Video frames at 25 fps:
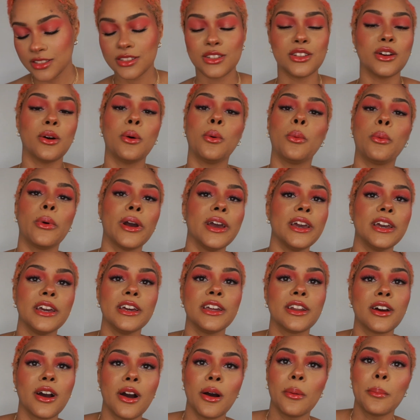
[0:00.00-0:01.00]
Don't
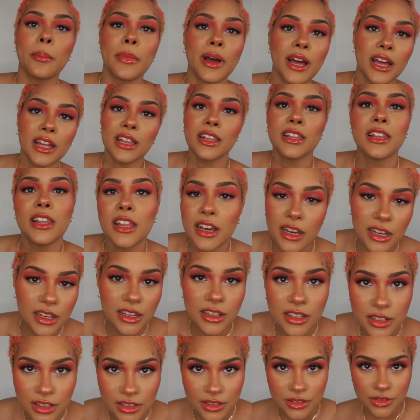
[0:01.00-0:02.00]
wait on my
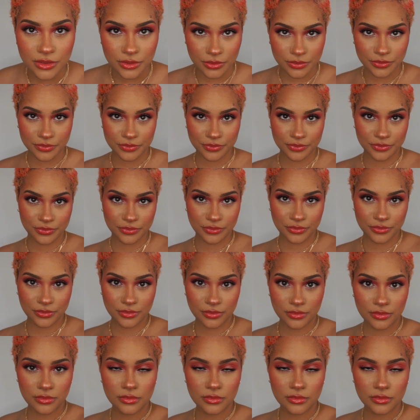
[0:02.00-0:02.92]
love.